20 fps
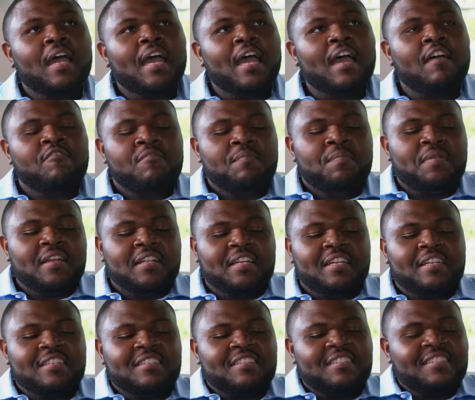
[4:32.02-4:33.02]
have been
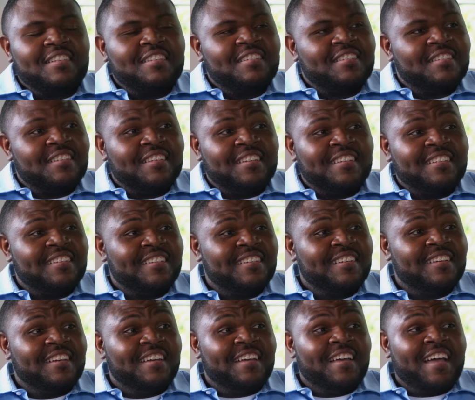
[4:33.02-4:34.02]
consistent.
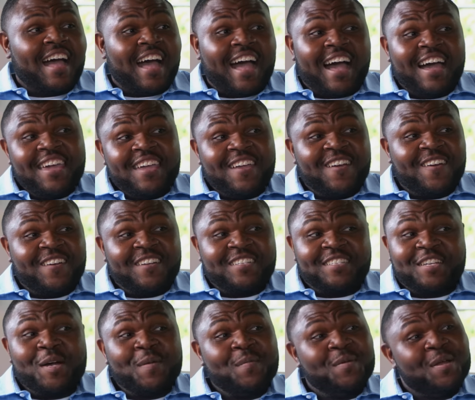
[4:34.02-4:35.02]
I hear
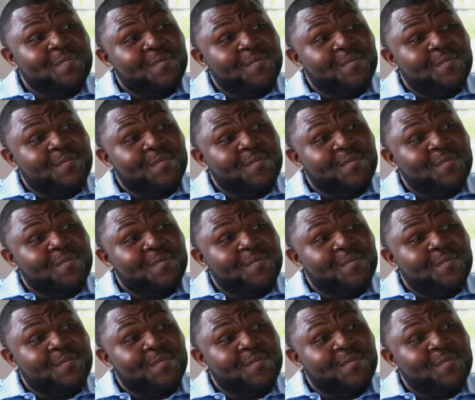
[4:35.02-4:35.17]
it's coming